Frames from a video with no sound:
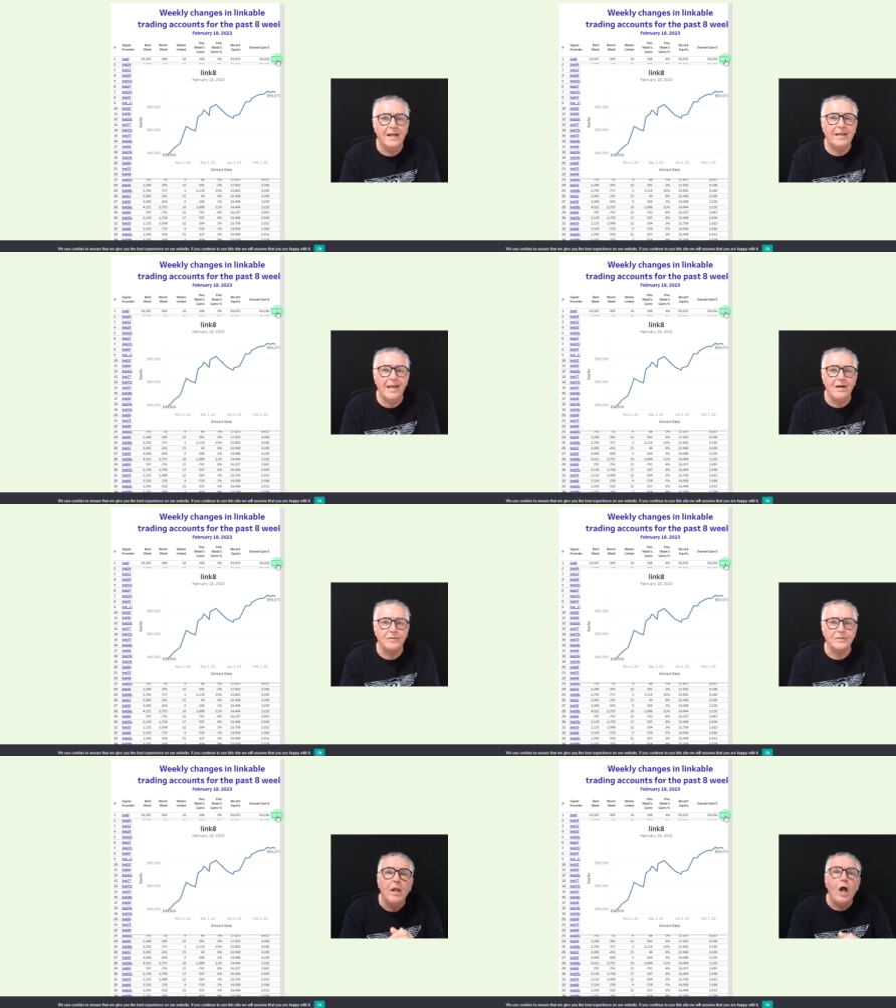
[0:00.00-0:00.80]

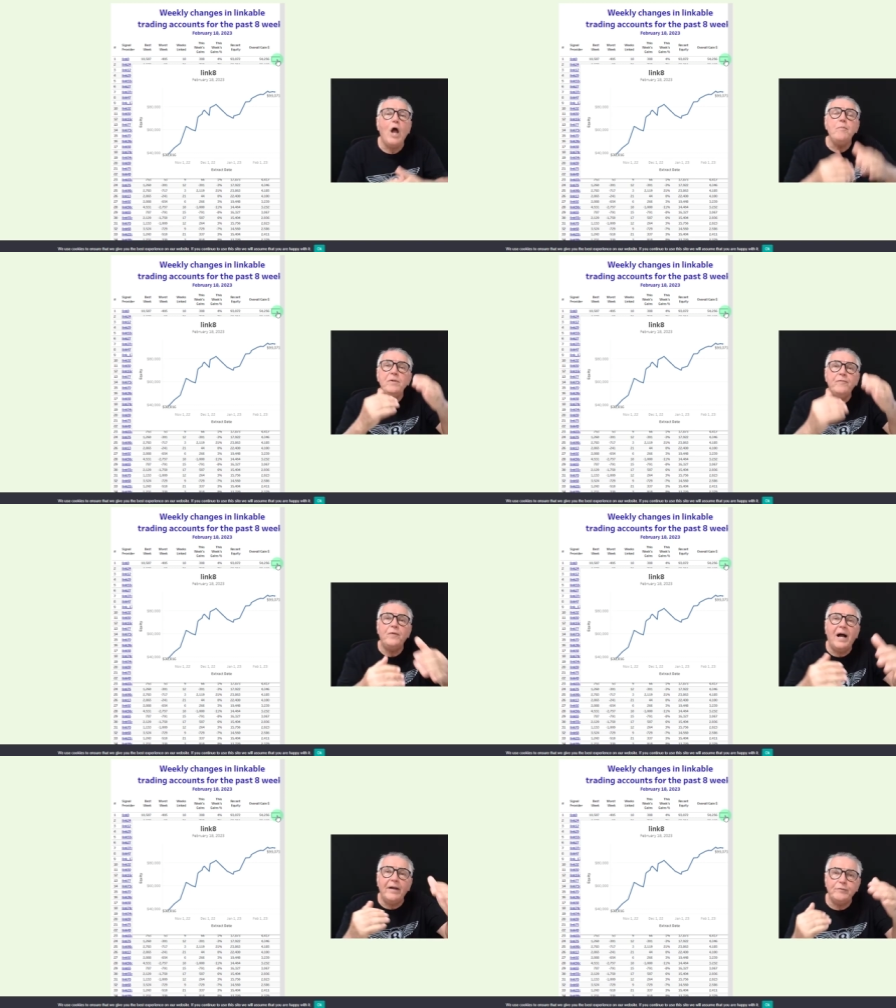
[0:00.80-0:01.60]
account open
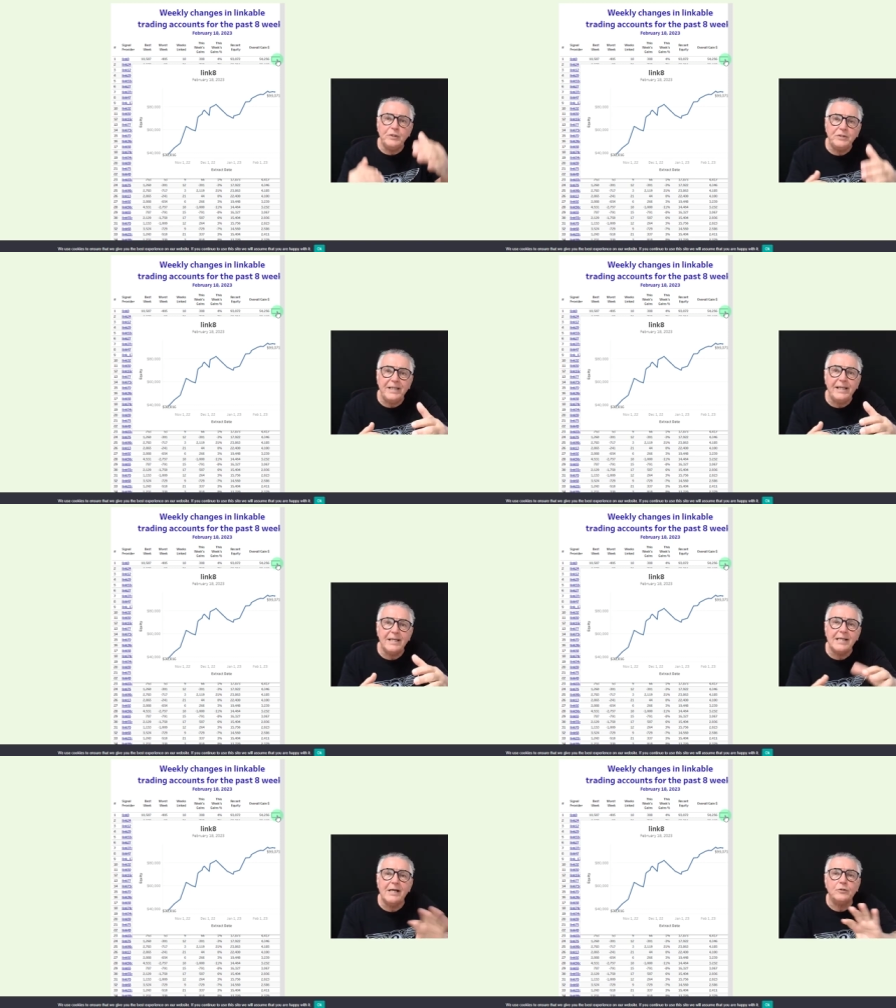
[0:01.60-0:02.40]
5 to 10
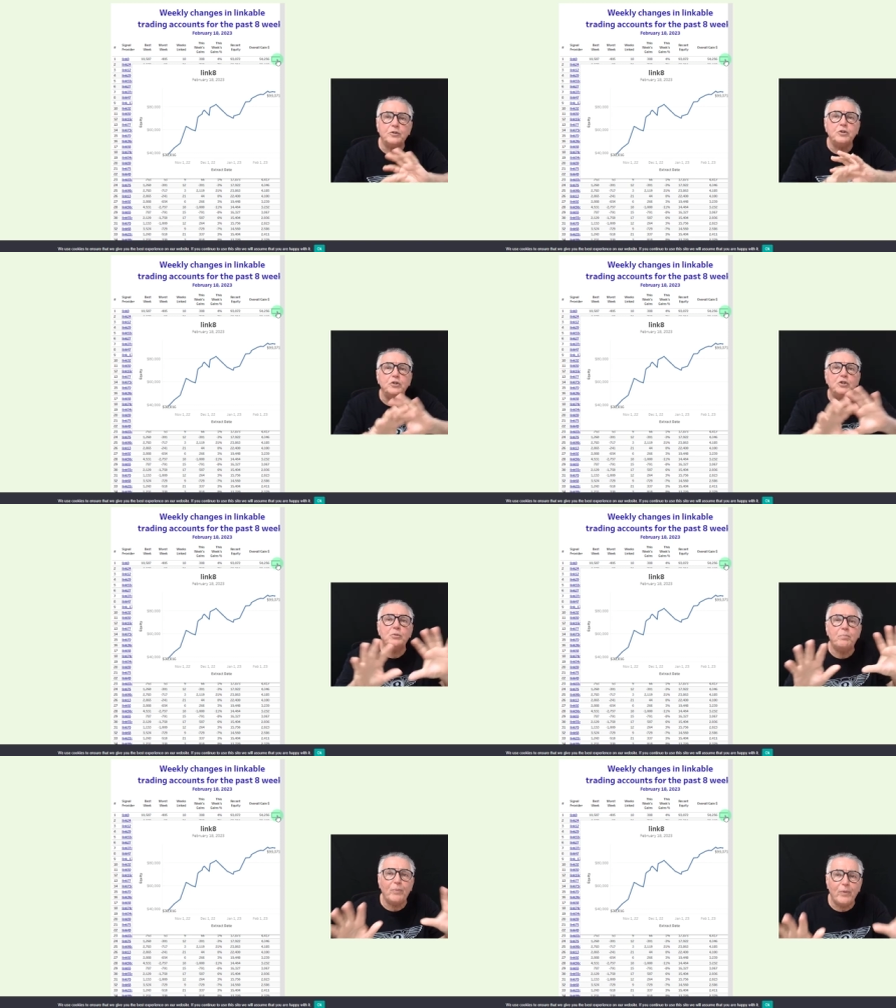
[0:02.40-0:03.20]
accounts to
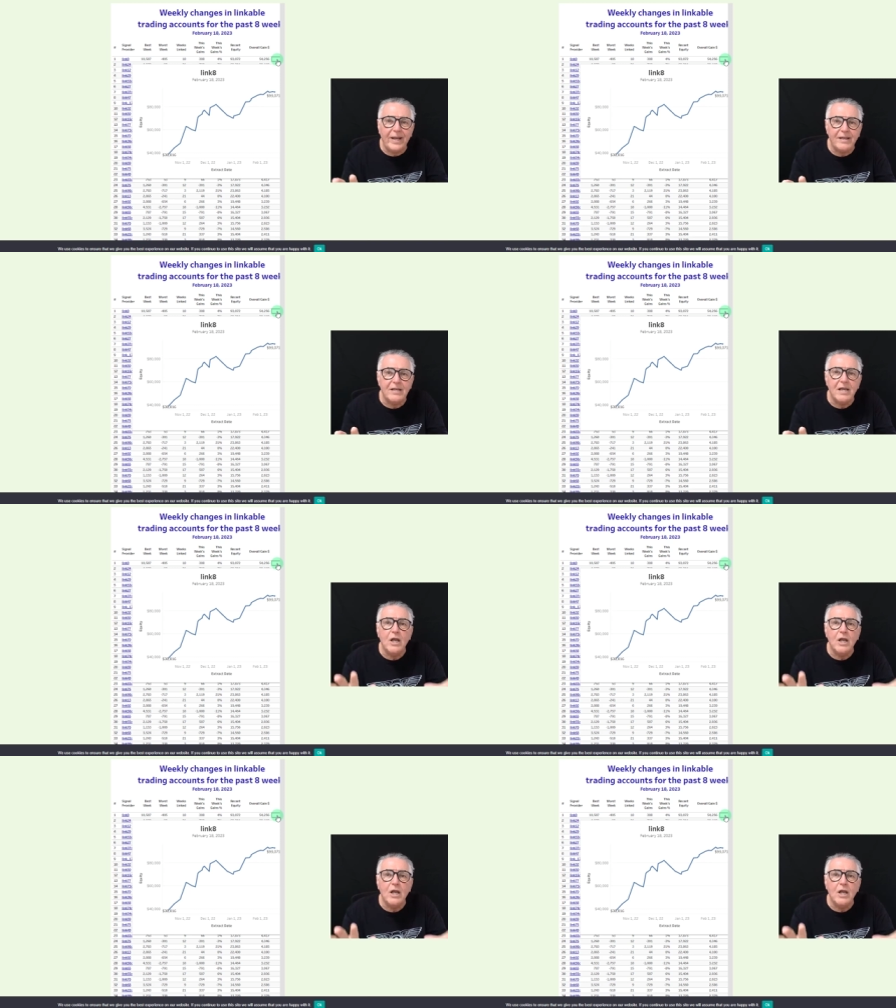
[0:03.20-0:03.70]
spread